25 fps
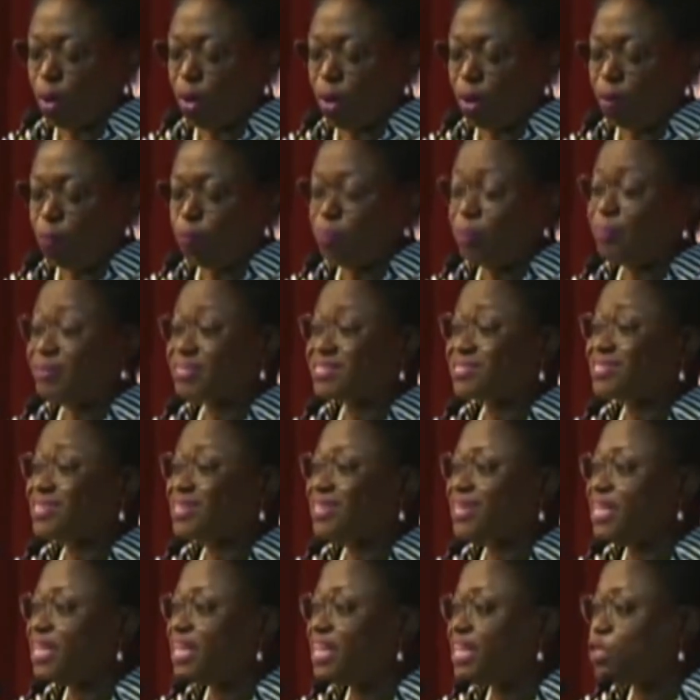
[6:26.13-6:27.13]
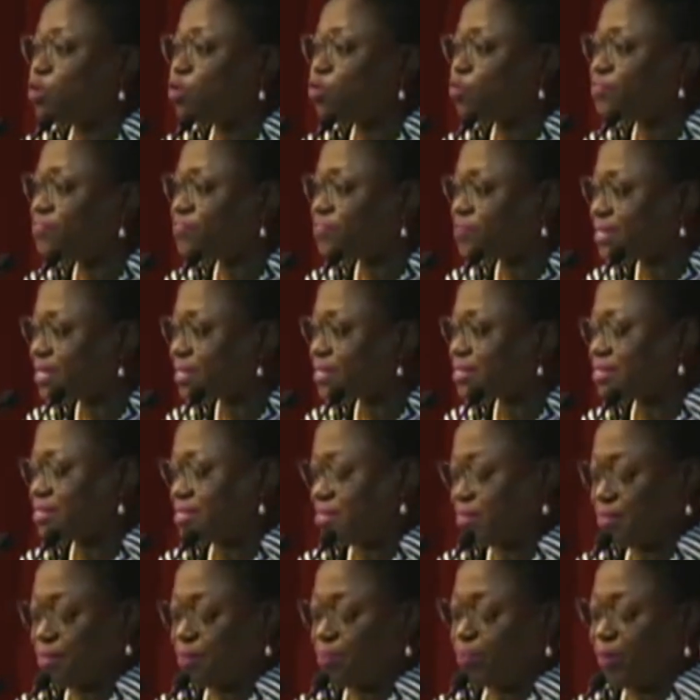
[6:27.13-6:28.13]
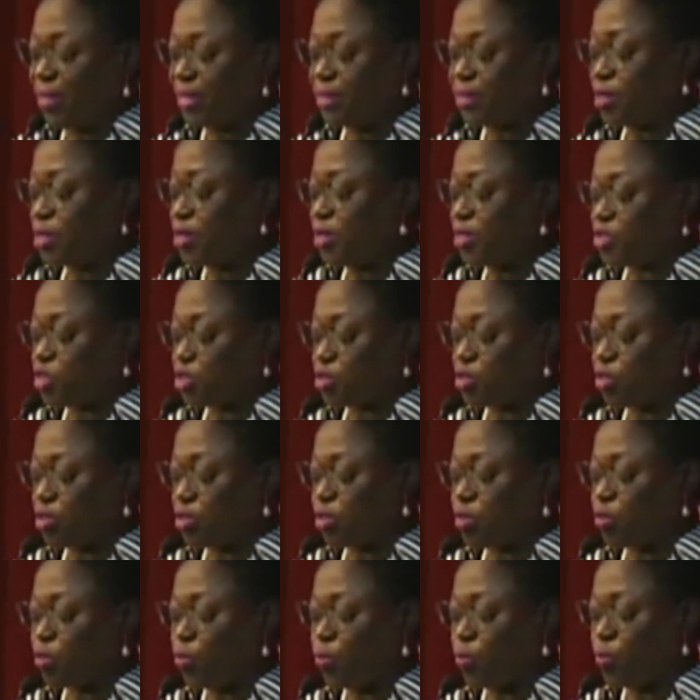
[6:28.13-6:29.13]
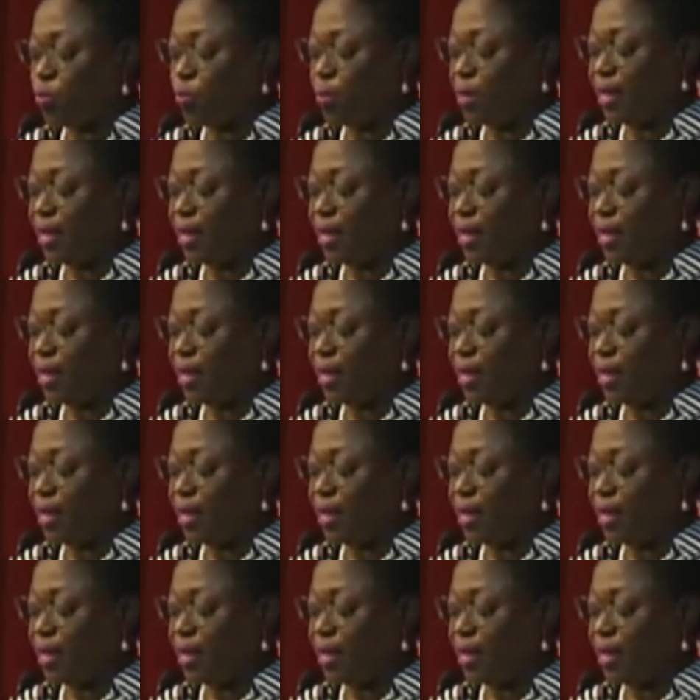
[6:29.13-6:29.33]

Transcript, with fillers: We must innovate the pedagogical core.